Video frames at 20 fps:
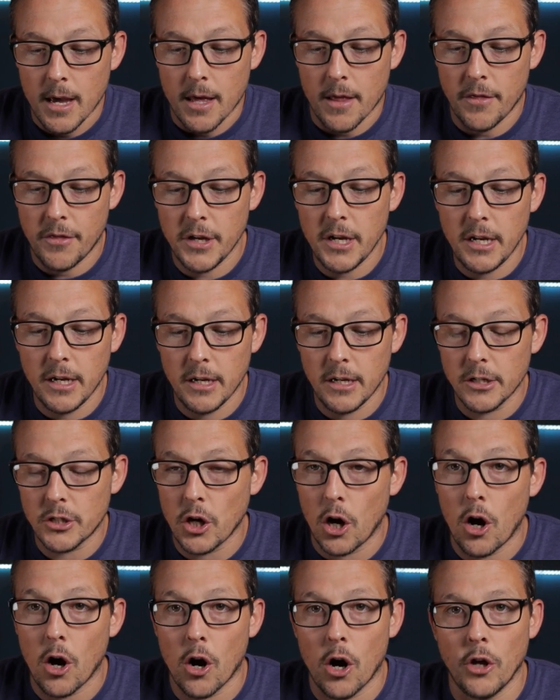These
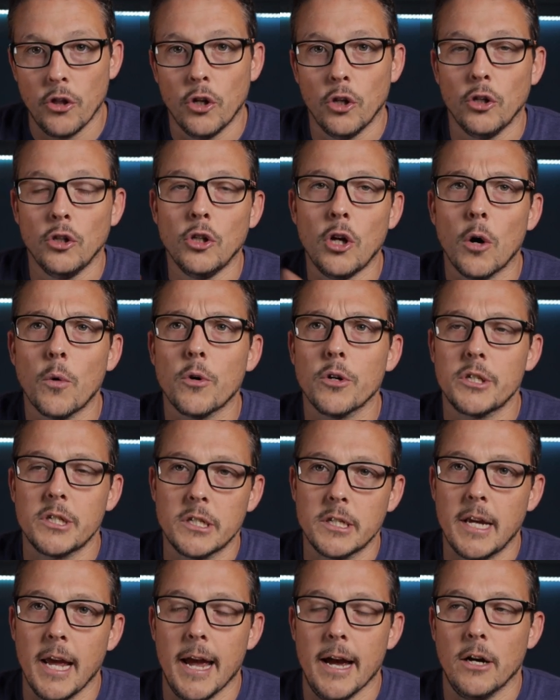are on the lower
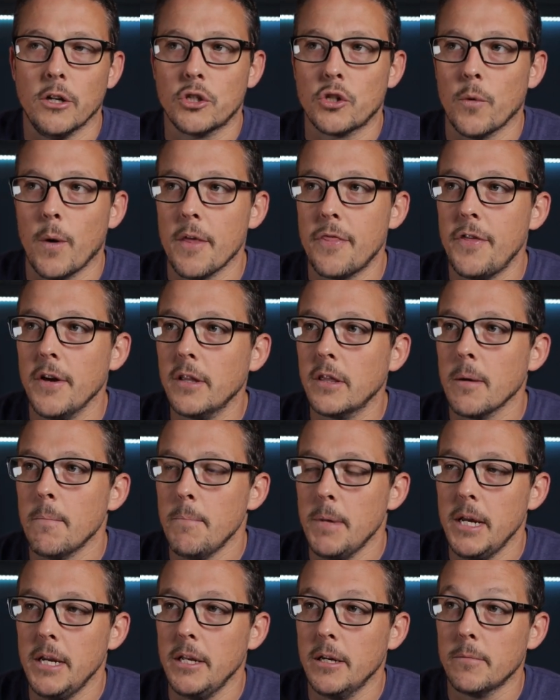scale. So I think the
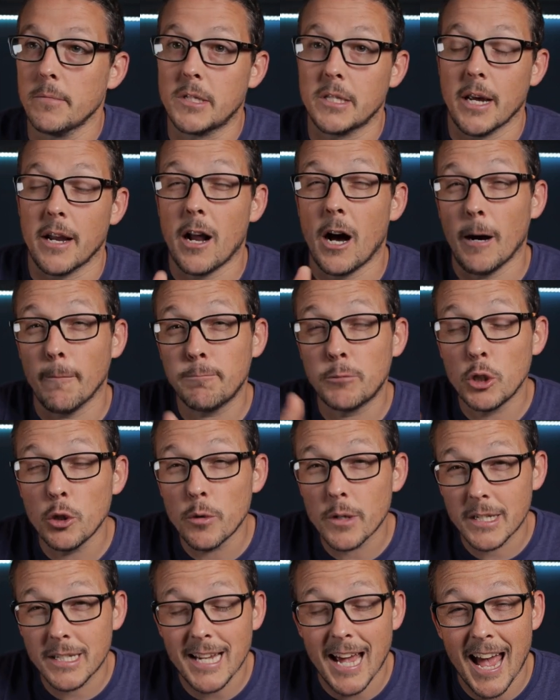medium set up
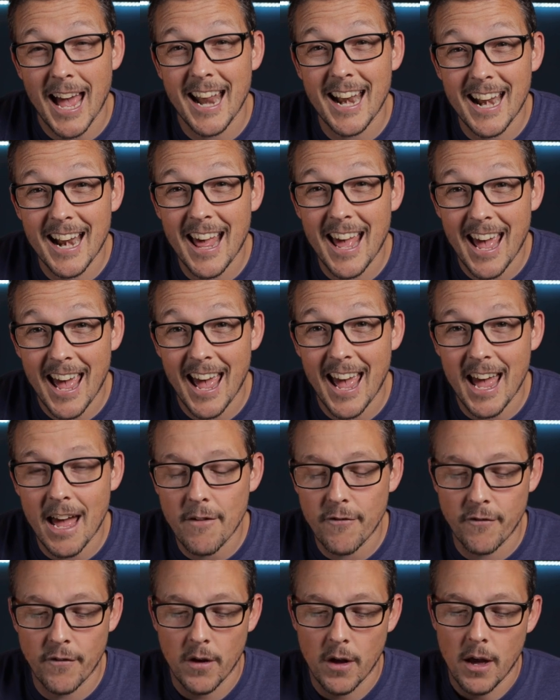to a 10 and a
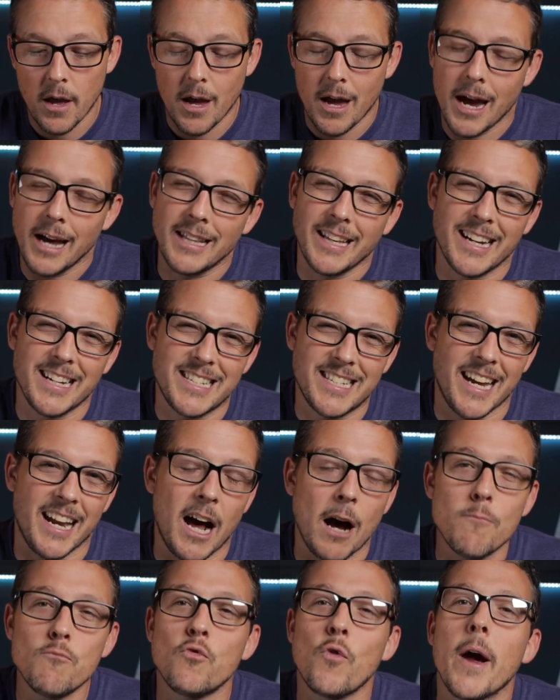half. And like I said,
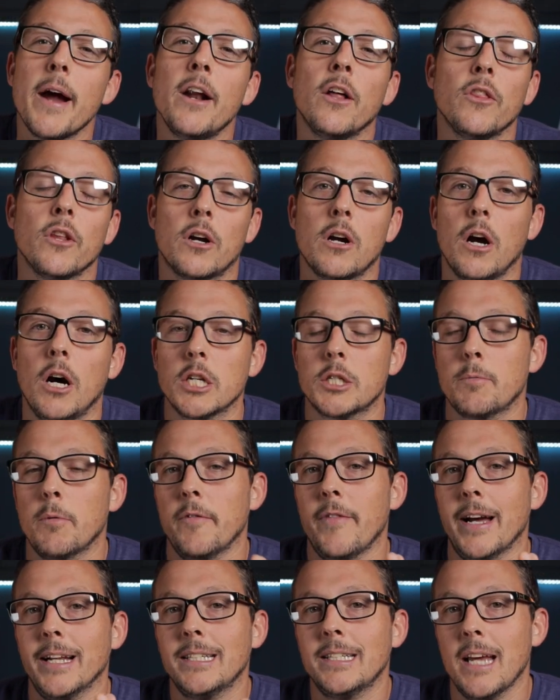I'm right on the cusp
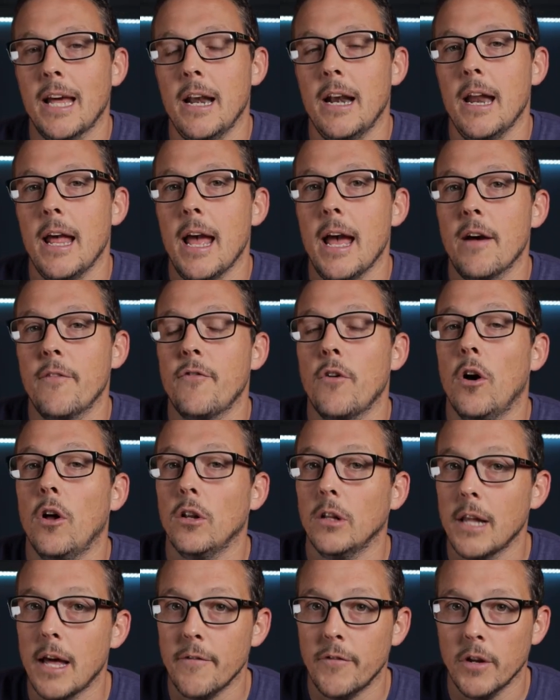of that 10 and a half,
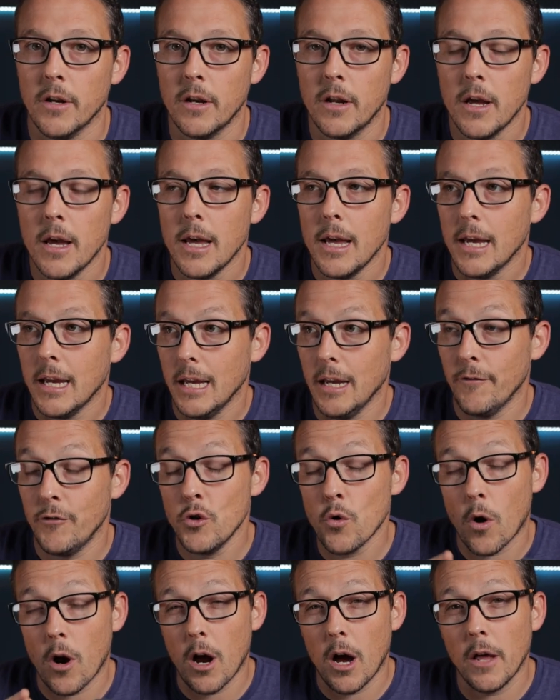11. If
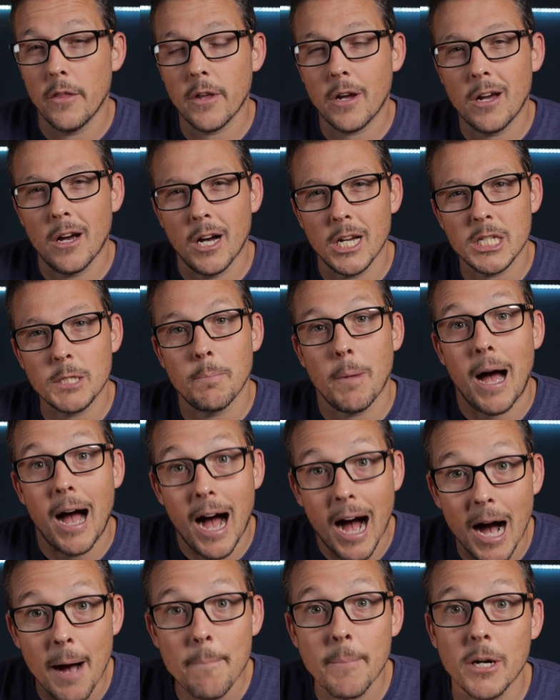you are on the cusp,
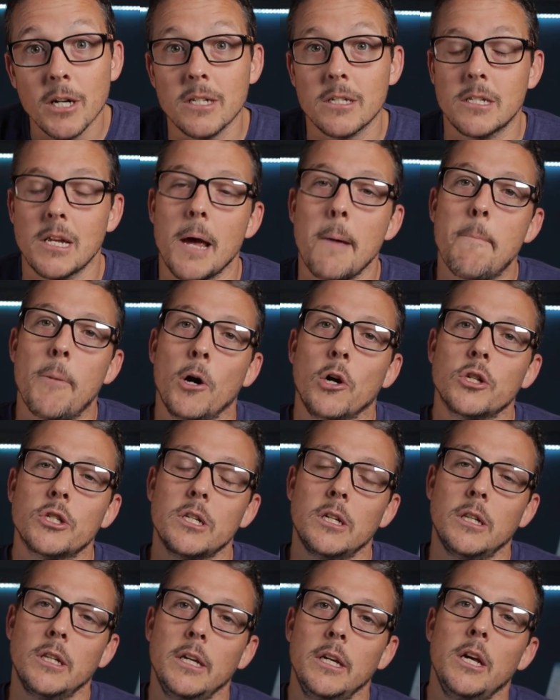I'm going to say
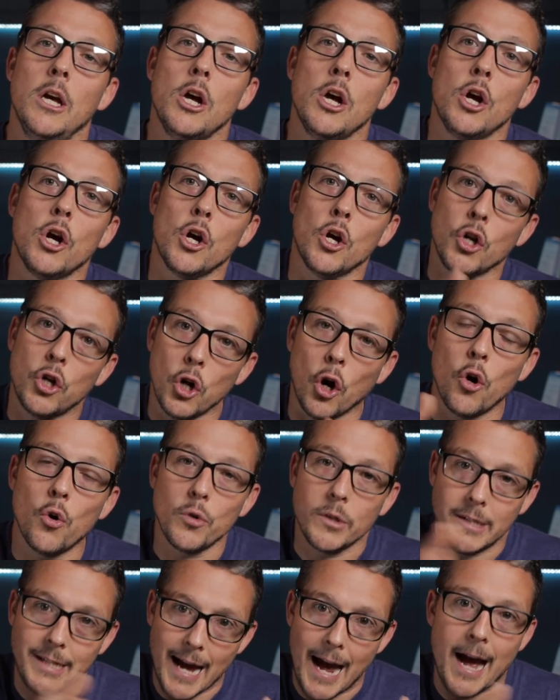personally,
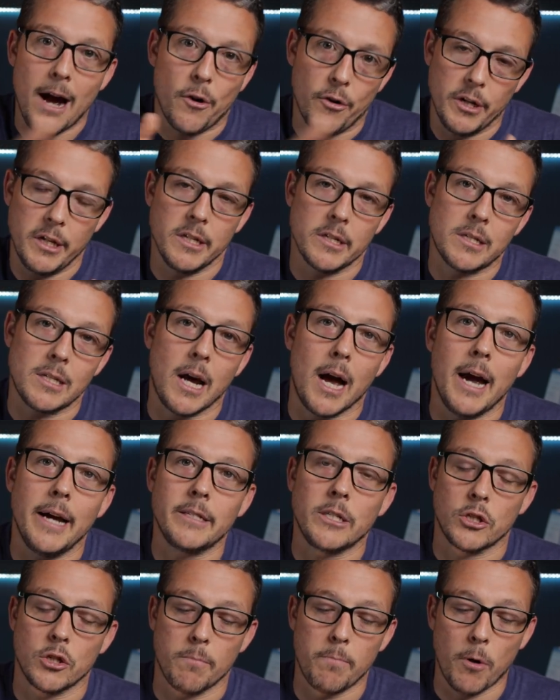go down in
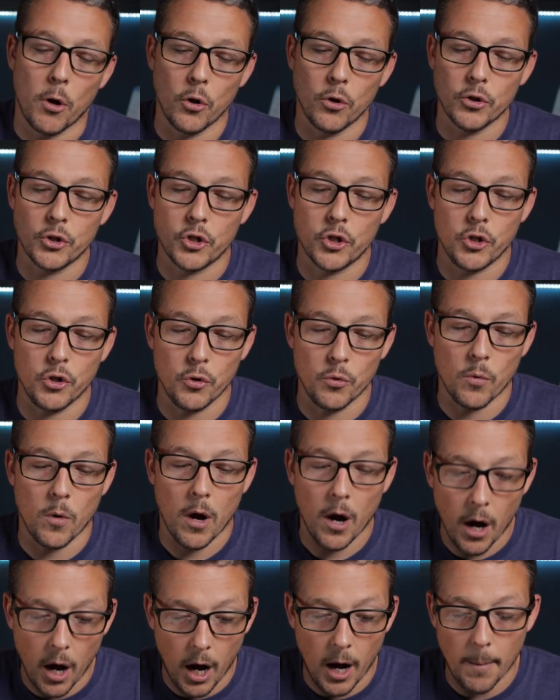size as opposed to
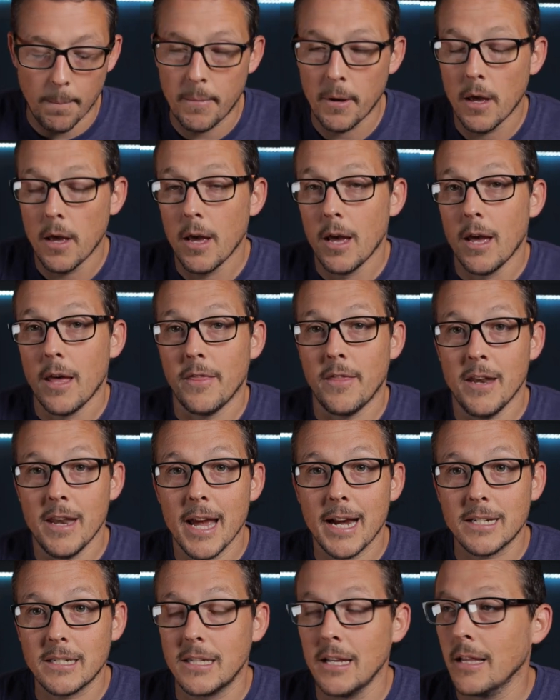up. The
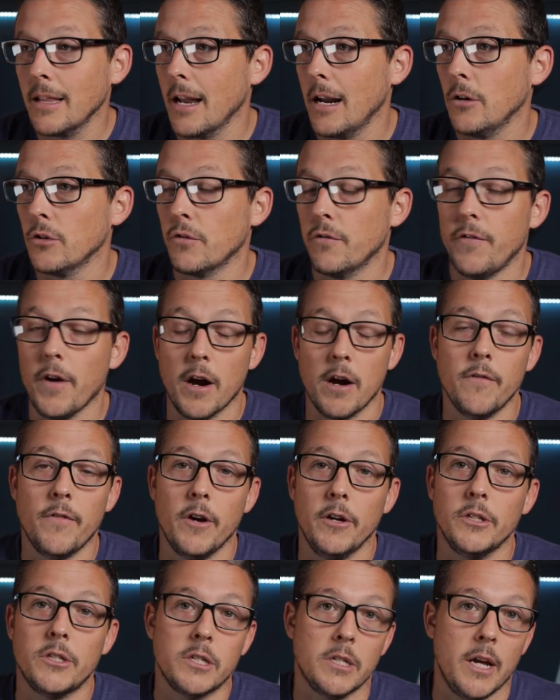next thing that I was very,
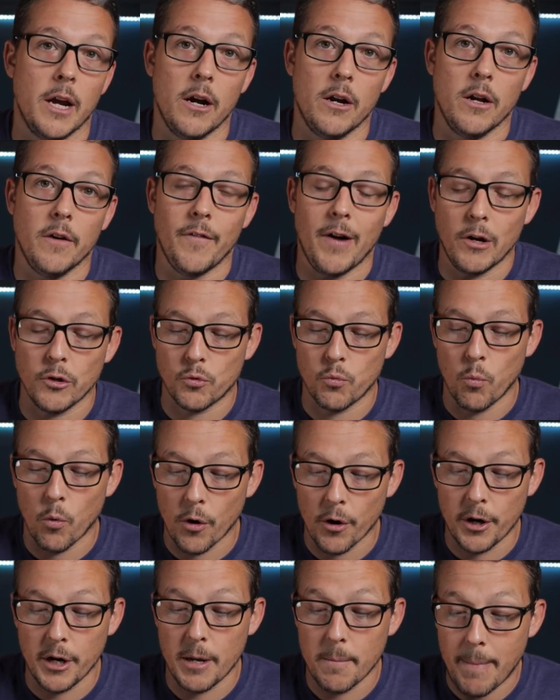very scared of, I was
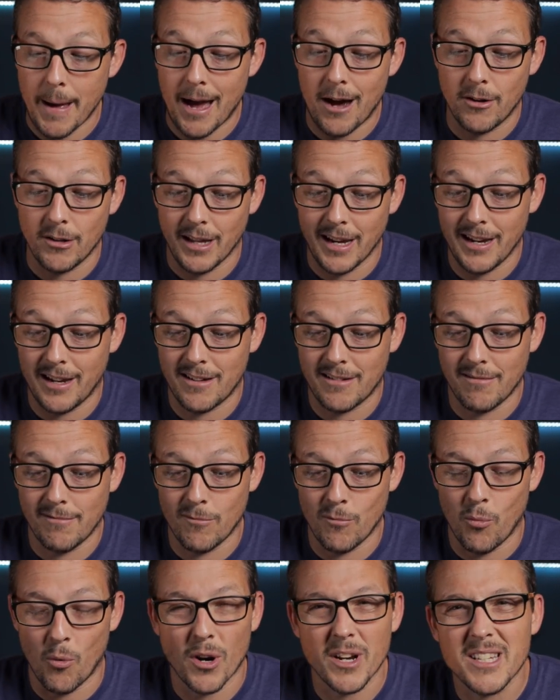worried about like,
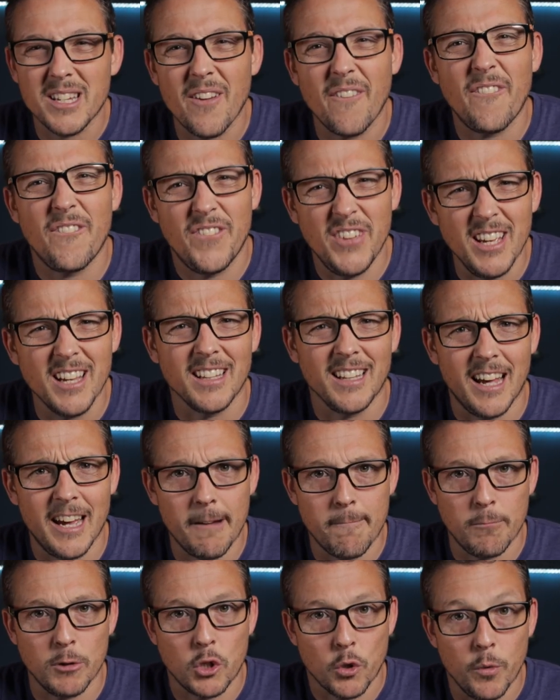what does it feel
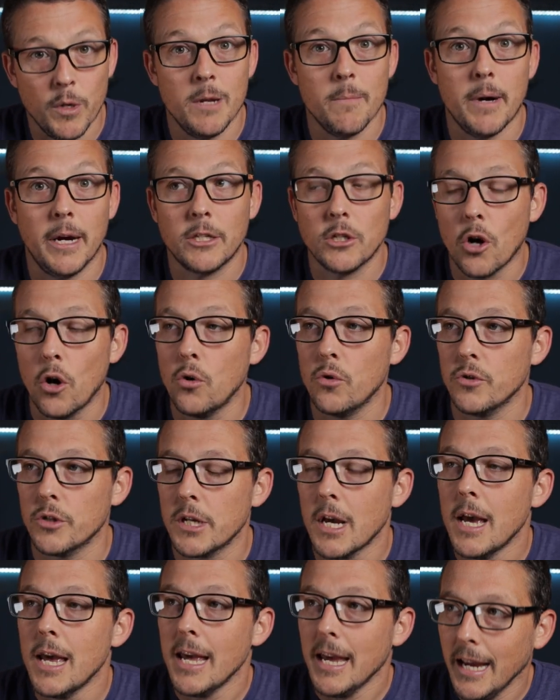like between my
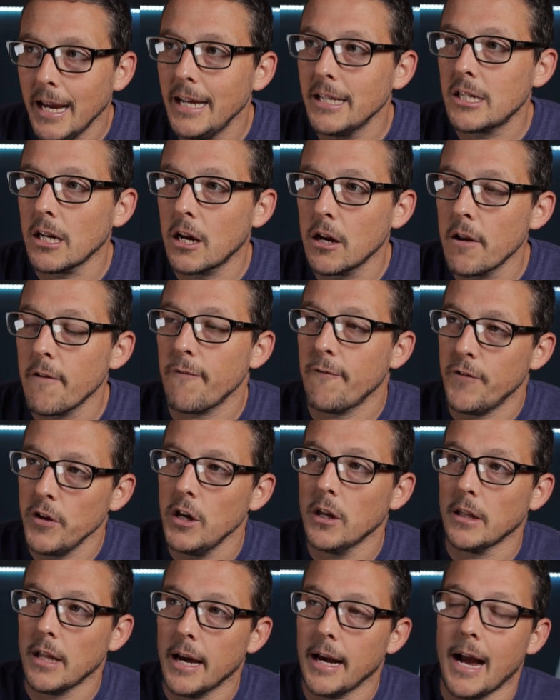toes? Is it going to
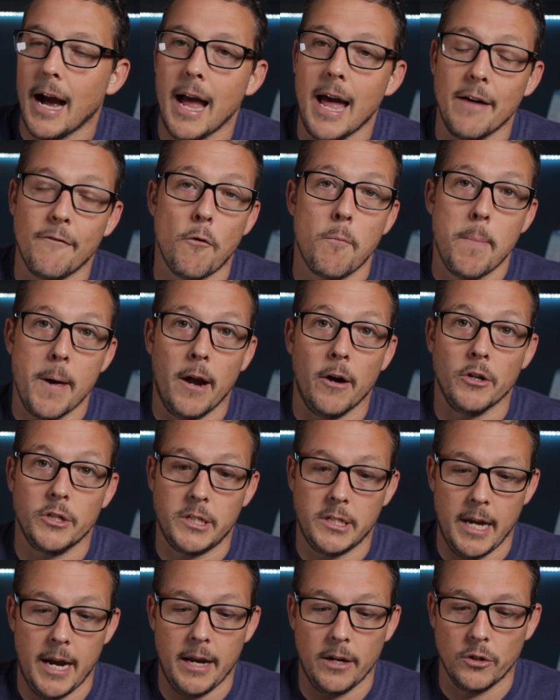feel like I have a pair of
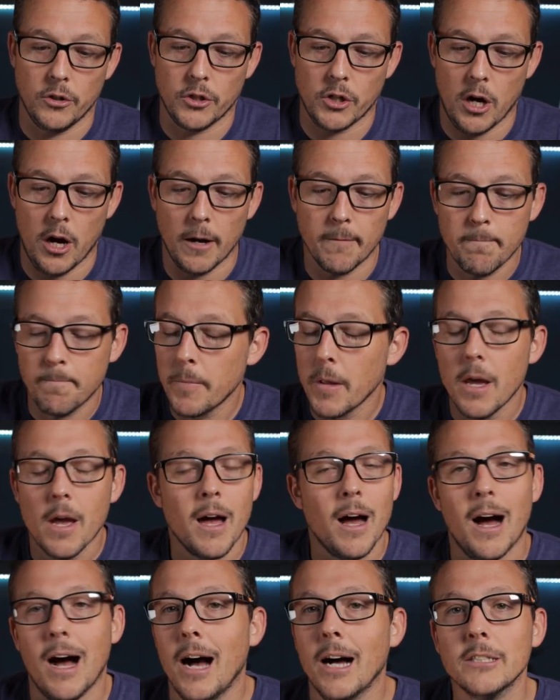sandals on?
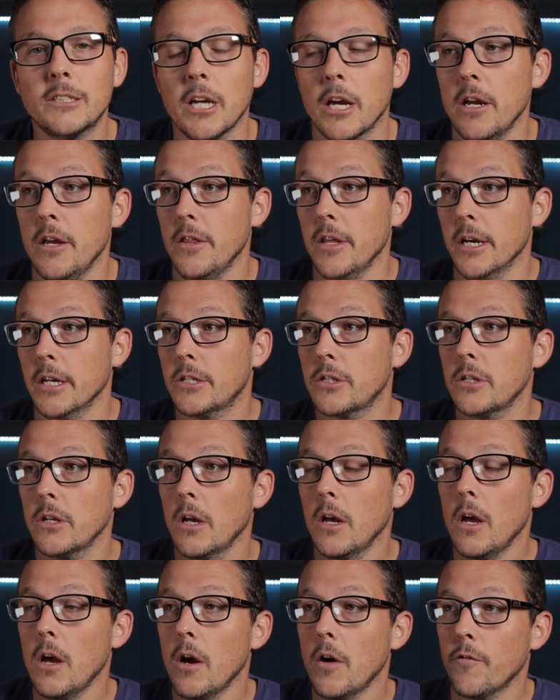I'll tell you
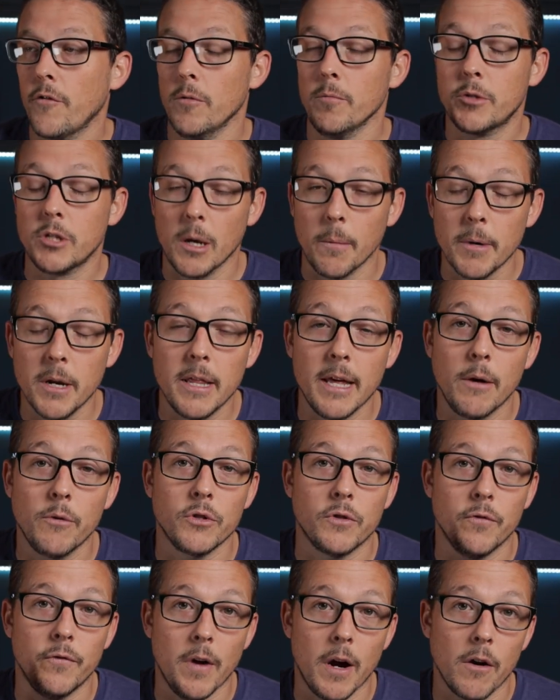this, from somebody that
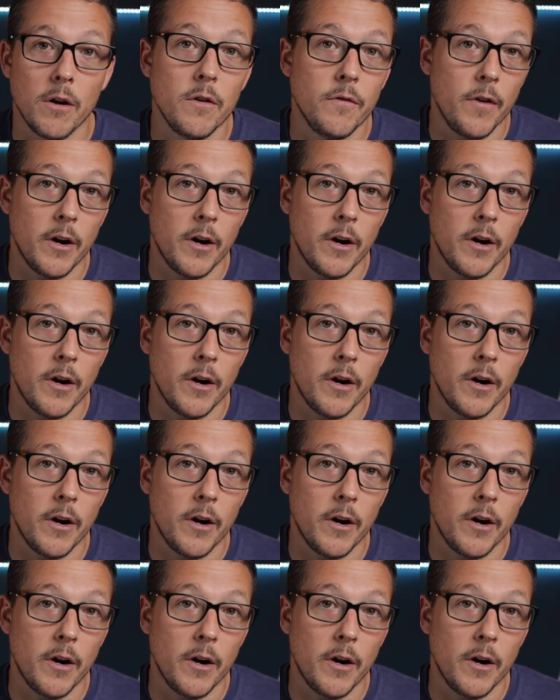was very,